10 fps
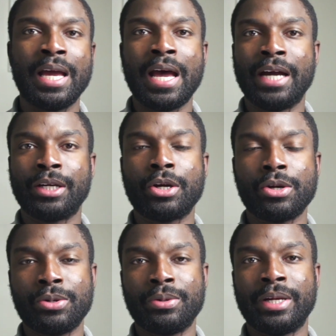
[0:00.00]
and
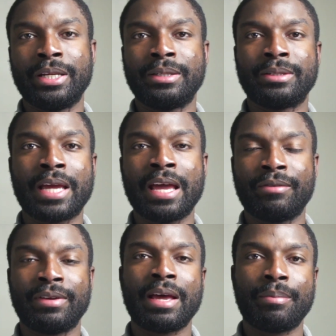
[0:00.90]
go and care
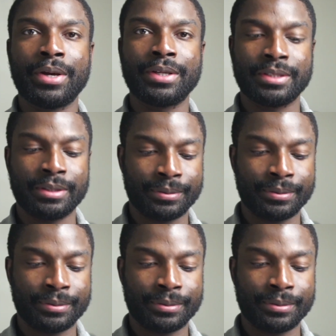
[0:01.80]
for that person.